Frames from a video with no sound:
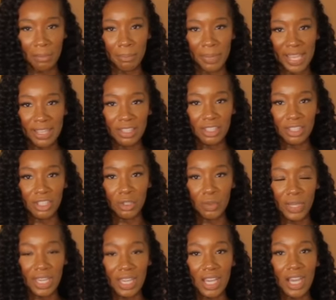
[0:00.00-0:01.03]
bathing
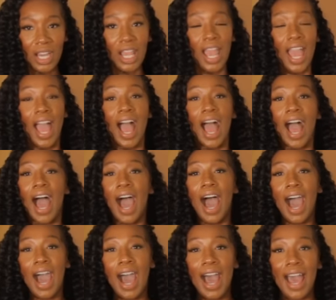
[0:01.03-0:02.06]
suit here.
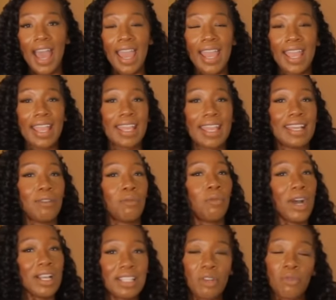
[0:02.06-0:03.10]
I
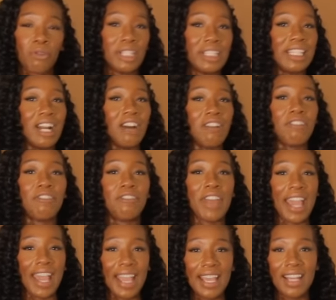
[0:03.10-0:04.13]
wasn't really a
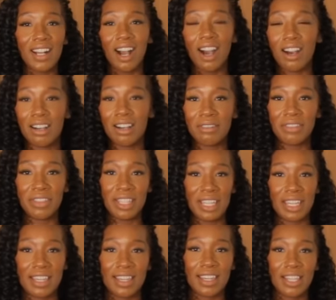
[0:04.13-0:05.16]
fan of the,
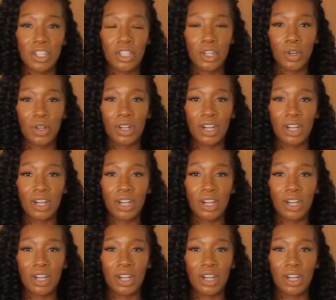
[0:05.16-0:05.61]
you know,